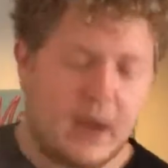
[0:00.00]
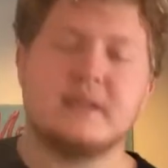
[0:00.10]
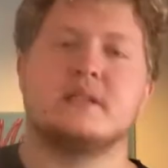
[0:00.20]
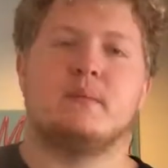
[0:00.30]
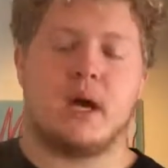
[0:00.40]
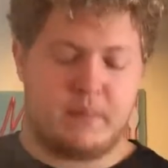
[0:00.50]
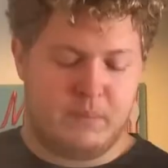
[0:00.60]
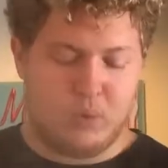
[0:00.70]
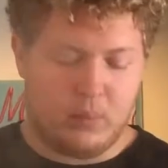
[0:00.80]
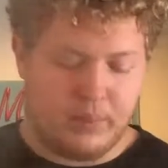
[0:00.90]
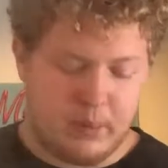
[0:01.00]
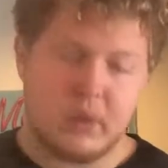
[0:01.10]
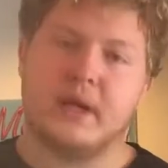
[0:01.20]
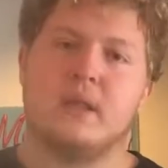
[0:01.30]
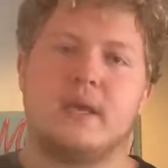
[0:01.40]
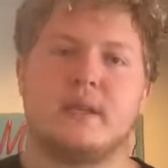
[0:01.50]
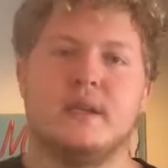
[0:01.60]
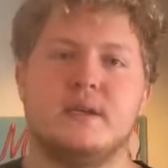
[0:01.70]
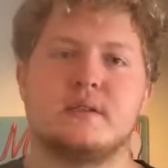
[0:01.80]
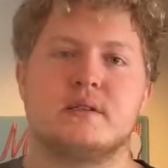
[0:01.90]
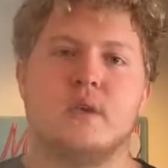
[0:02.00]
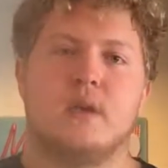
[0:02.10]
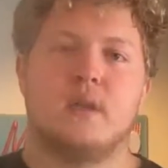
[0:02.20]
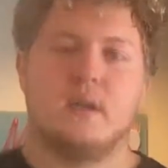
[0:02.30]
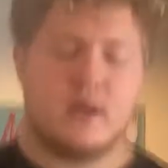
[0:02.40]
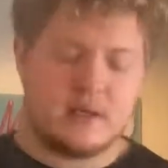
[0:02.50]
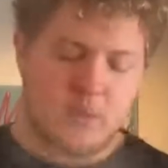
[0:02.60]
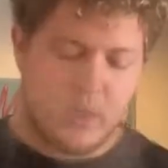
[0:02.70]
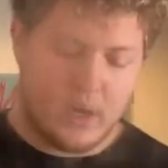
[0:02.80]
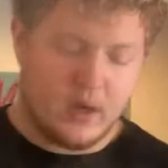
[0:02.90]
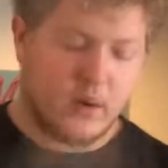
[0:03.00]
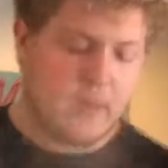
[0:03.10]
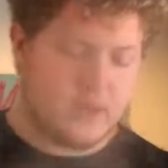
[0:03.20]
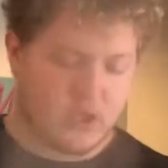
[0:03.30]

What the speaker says: pasta might be bubbling like this. Easy way to do it